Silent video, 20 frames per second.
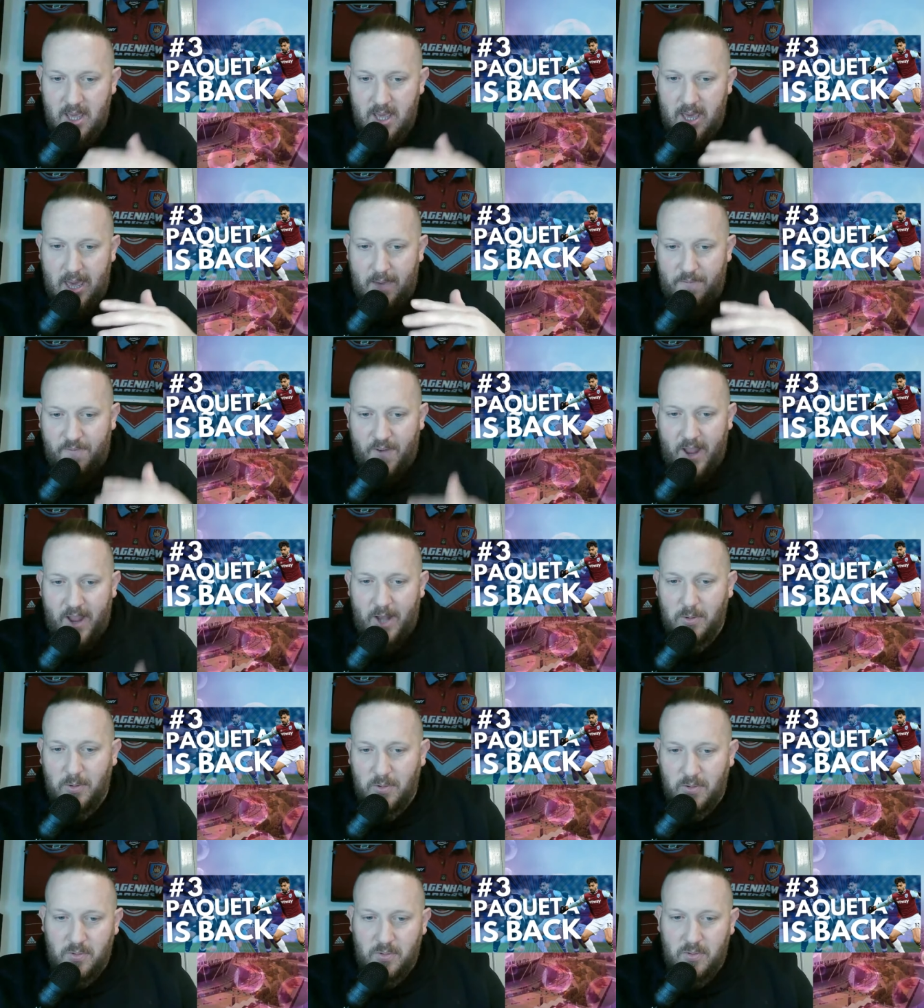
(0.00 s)
Uh,
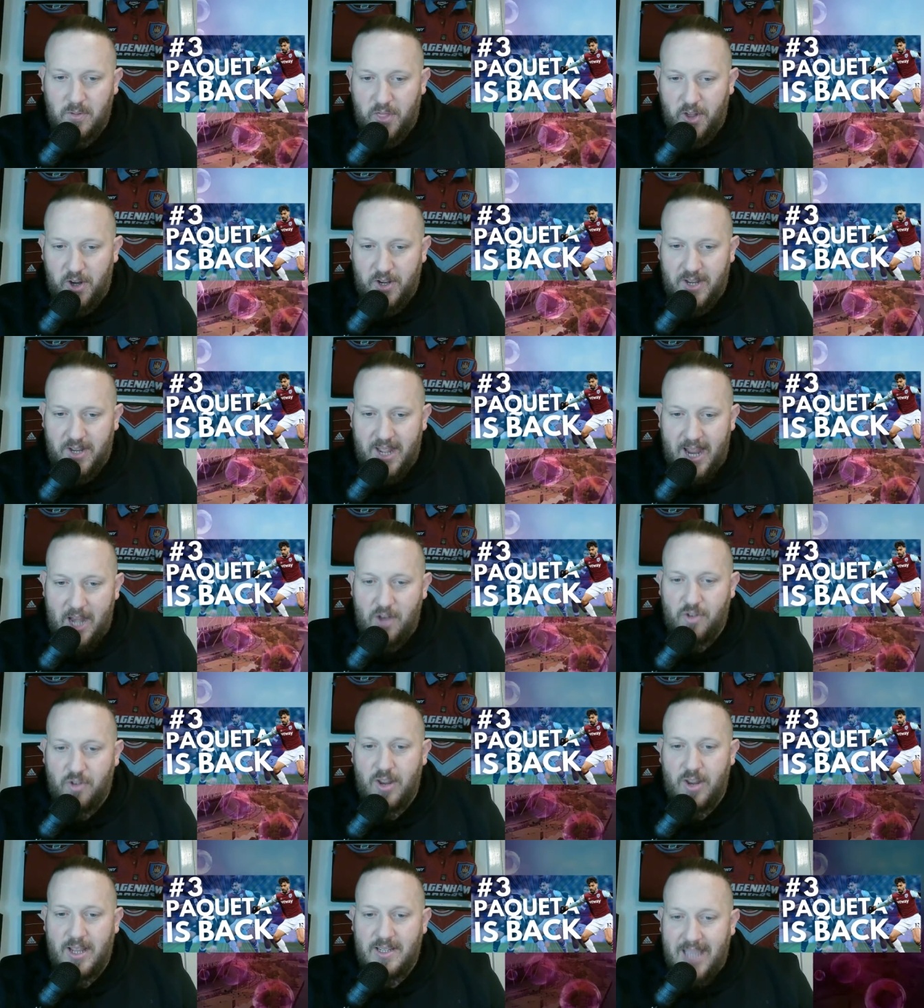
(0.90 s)
final third
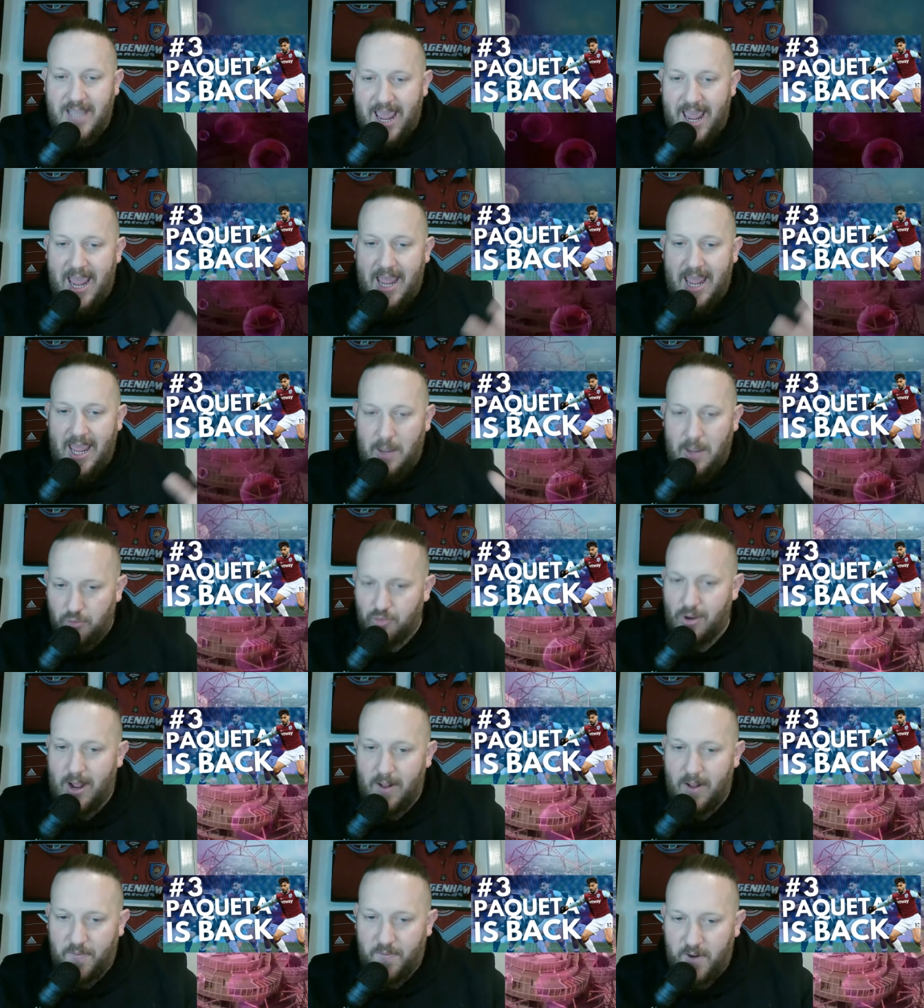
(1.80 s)
entries, eight. He was
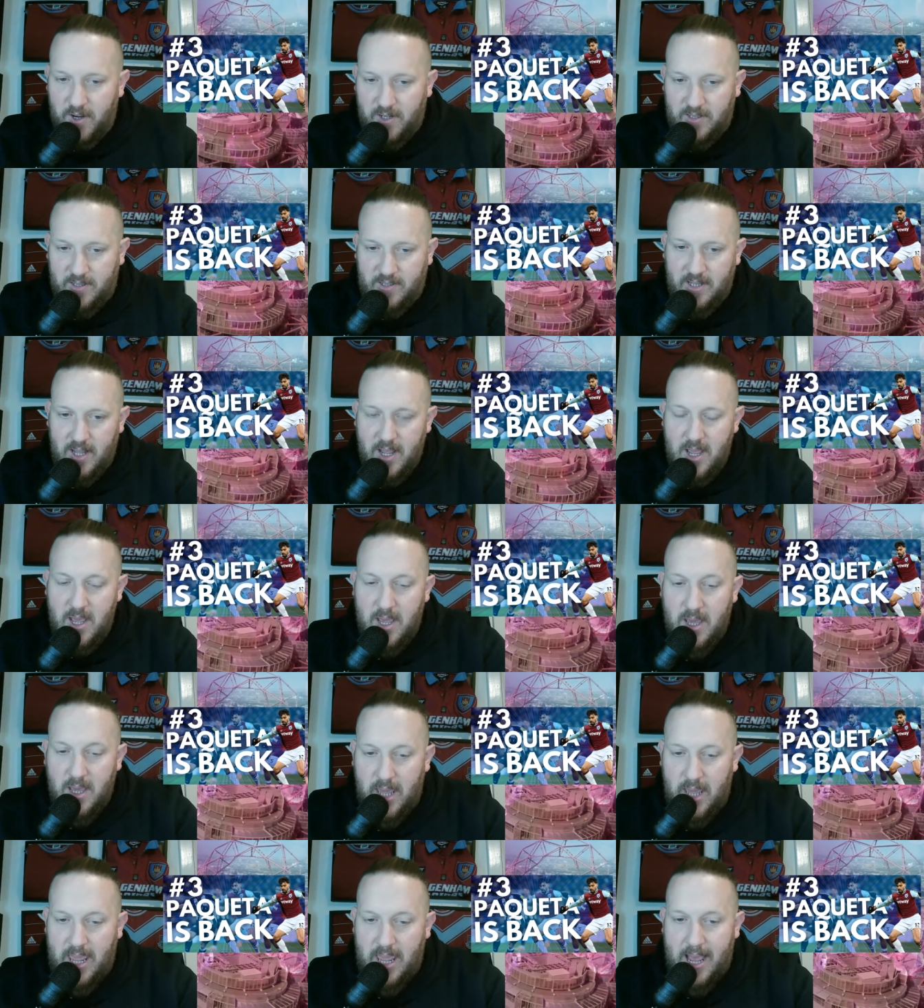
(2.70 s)
ranked first.
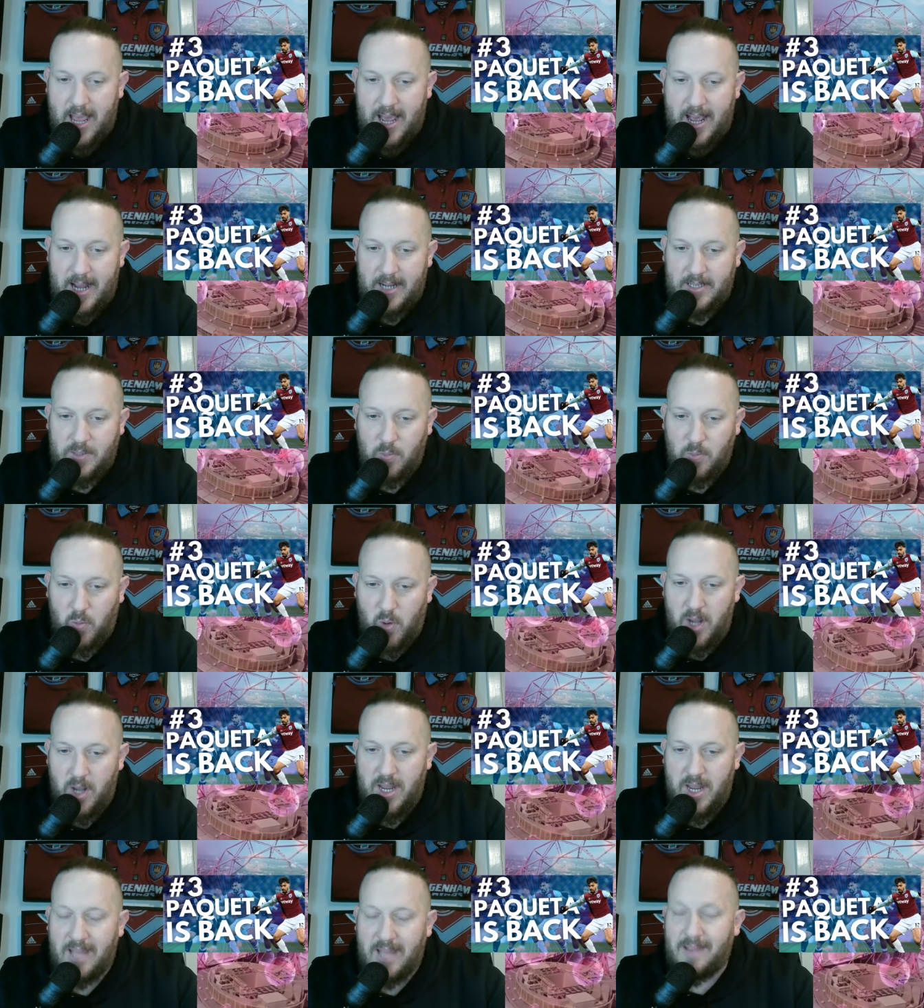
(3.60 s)
He had
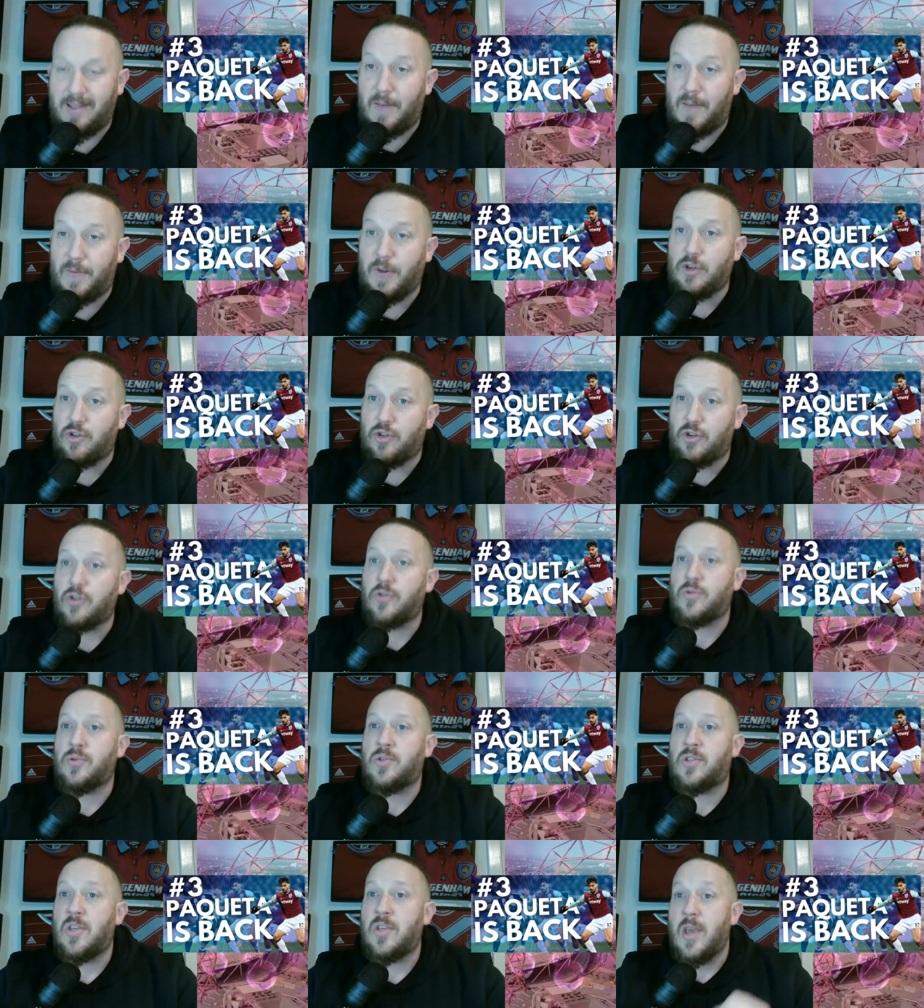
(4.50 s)
won eleven
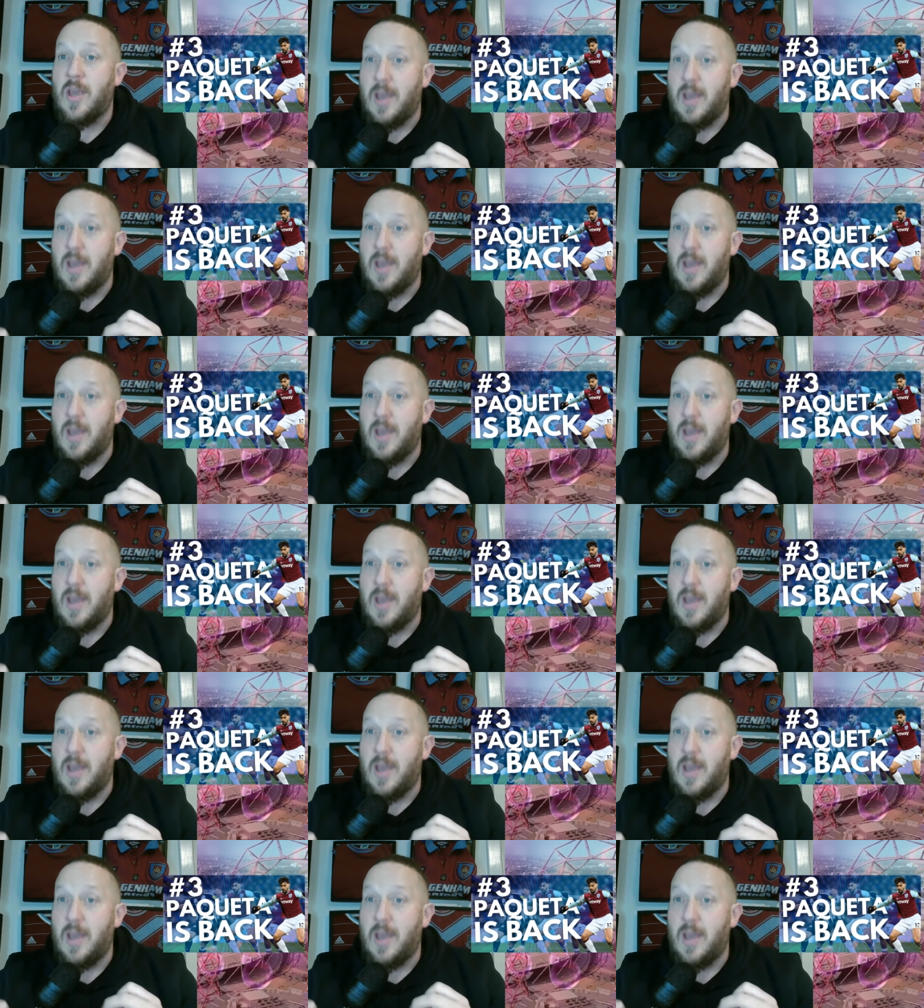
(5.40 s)
duels.